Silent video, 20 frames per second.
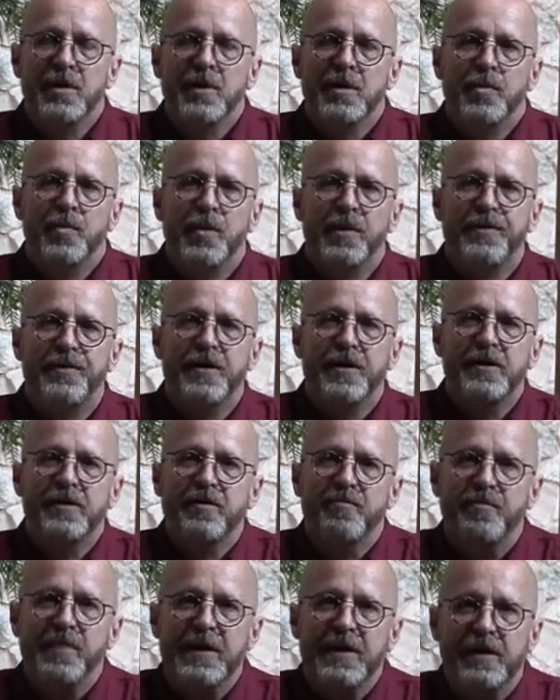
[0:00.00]
we think
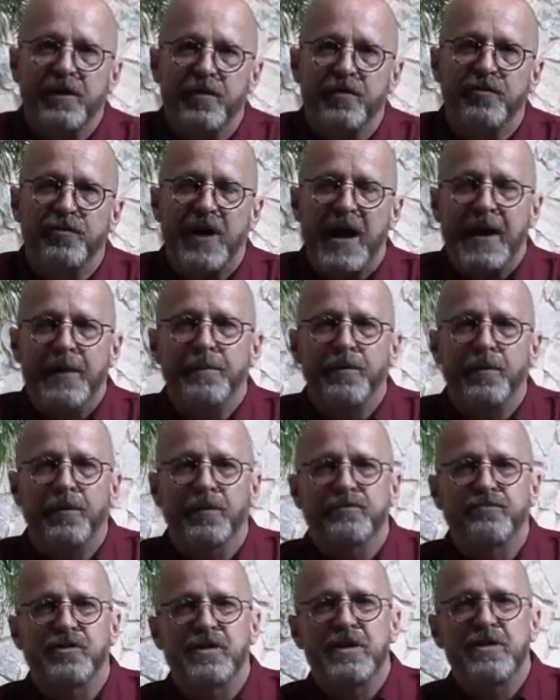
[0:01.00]
of being a disciple
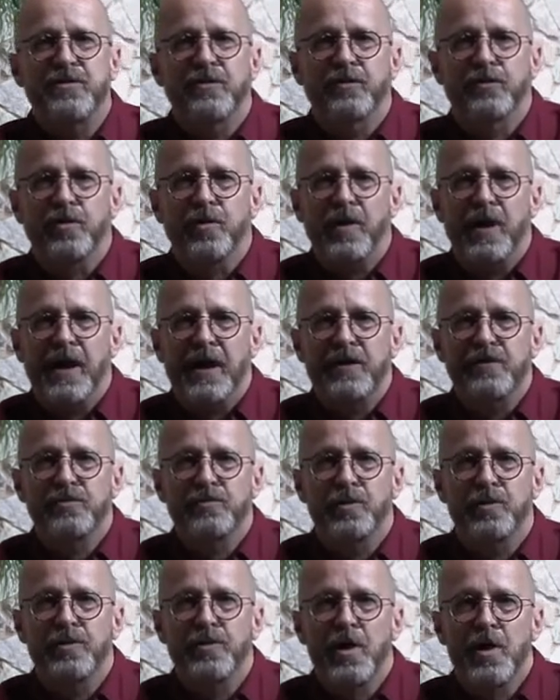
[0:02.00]
of Jesus Christ
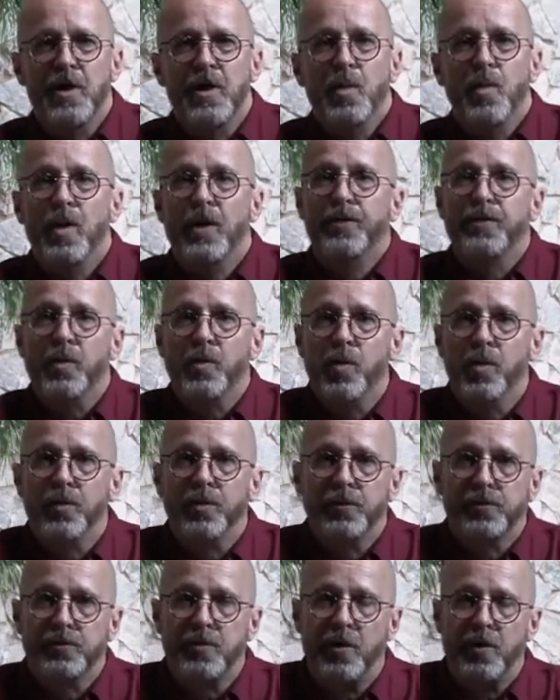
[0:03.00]
with what the
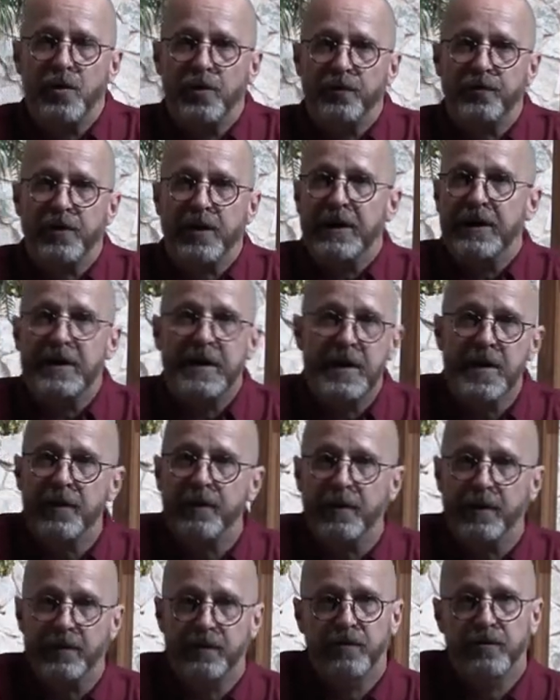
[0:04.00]
world calls
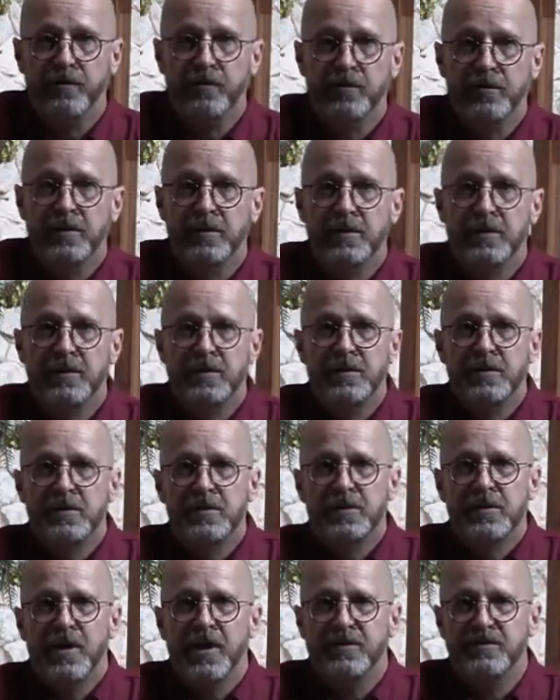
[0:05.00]
adherence,
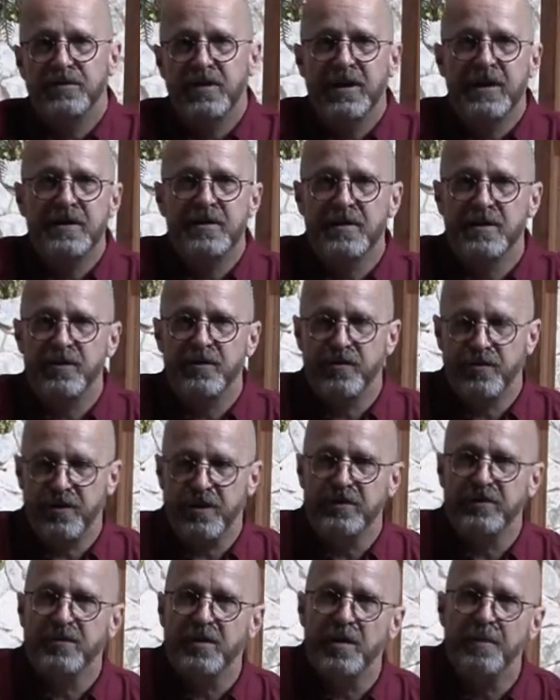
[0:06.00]
attendance
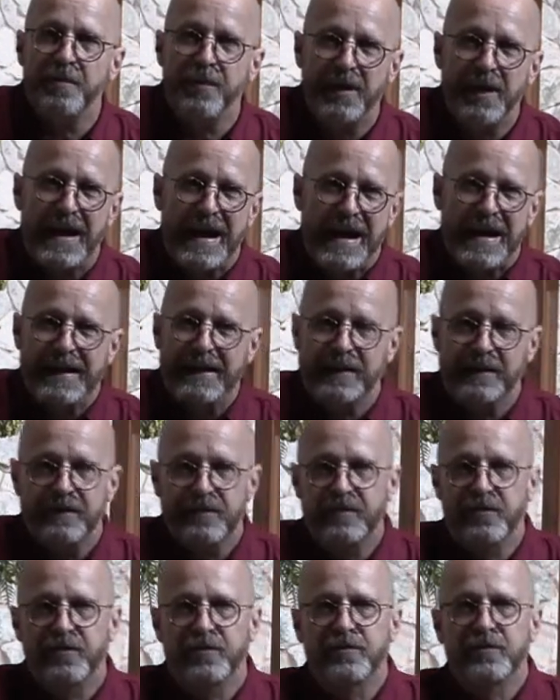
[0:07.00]
and
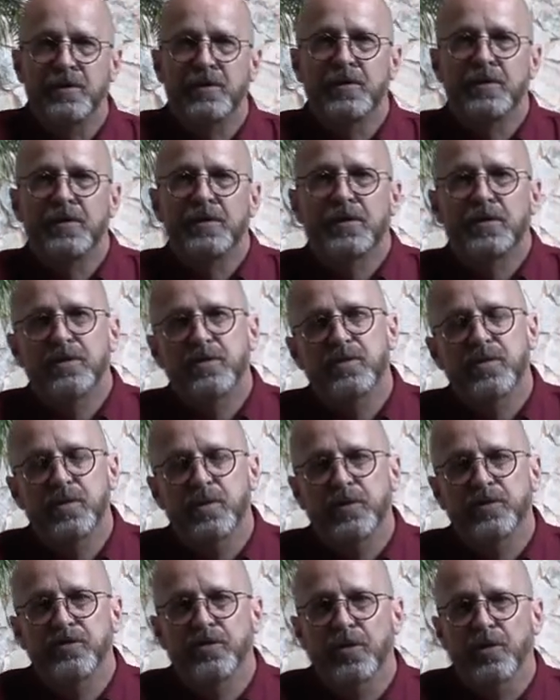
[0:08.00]
compliance to
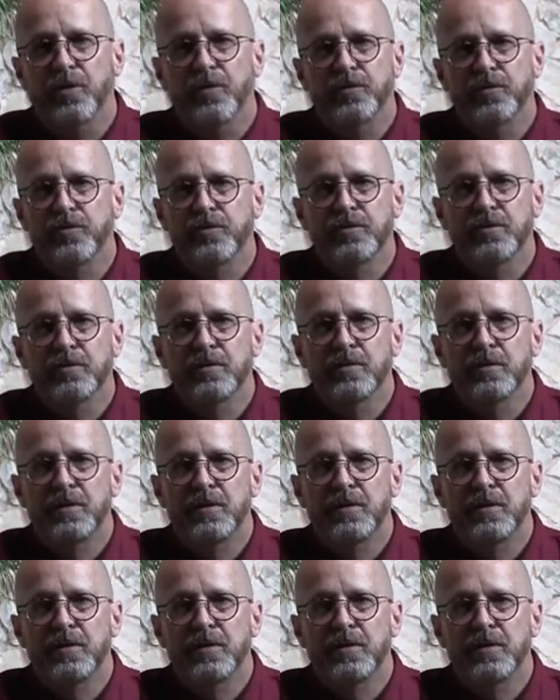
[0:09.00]
a church.